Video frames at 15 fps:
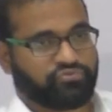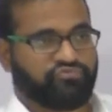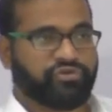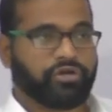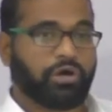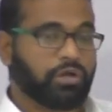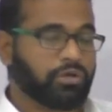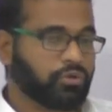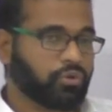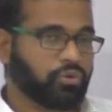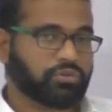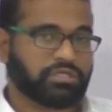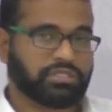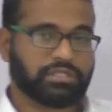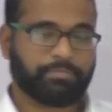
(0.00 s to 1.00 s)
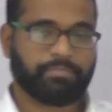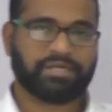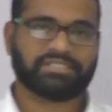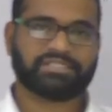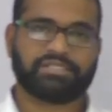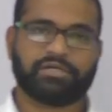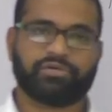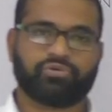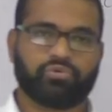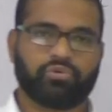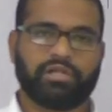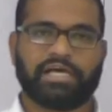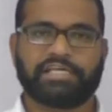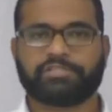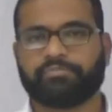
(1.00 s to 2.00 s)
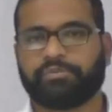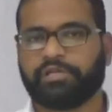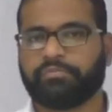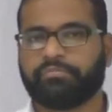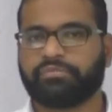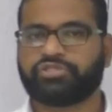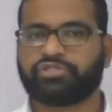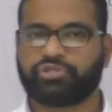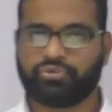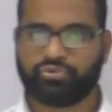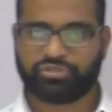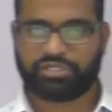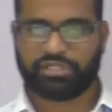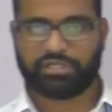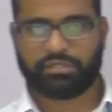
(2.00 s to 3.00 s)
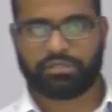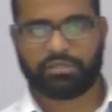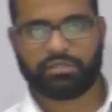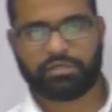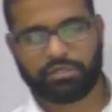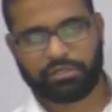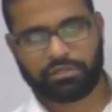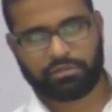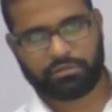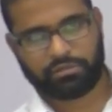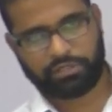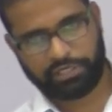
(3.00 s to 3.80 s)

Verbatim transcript: we all know that the president rule has been misused in uh,